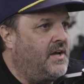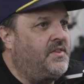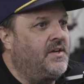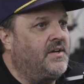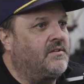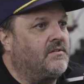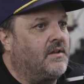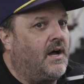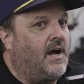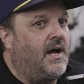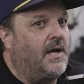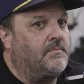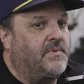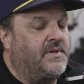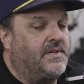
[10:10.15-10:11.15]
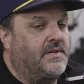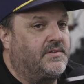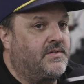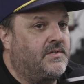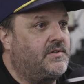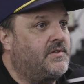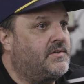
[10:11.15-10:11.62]
I think a lot, because
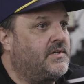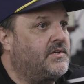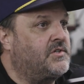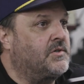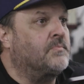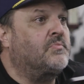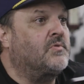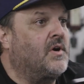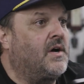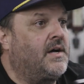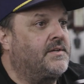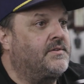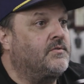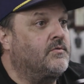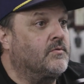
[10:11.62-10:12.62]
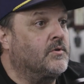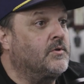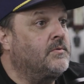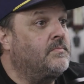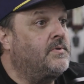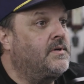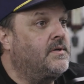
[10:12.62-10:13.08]
this is such a broad
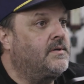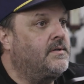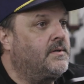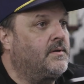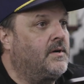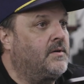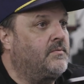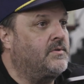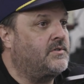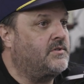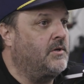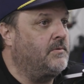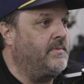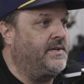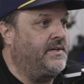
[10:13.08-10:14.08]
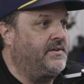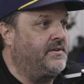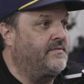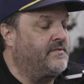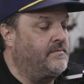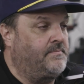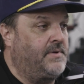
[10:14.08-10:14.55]
group with so many
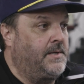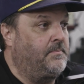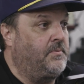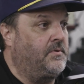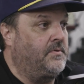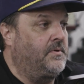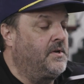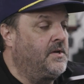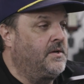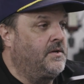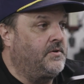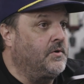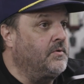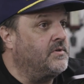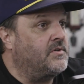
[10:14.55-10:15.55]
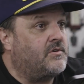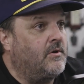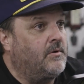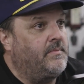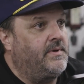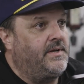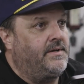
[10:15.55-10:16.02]
different people doing
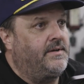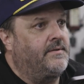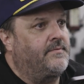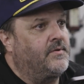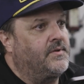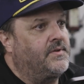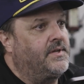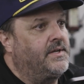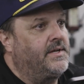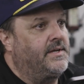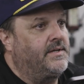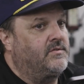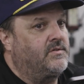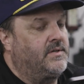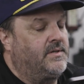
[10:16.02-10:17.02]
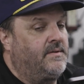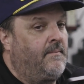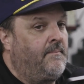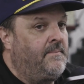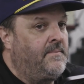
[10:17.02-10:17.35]
so many different things, and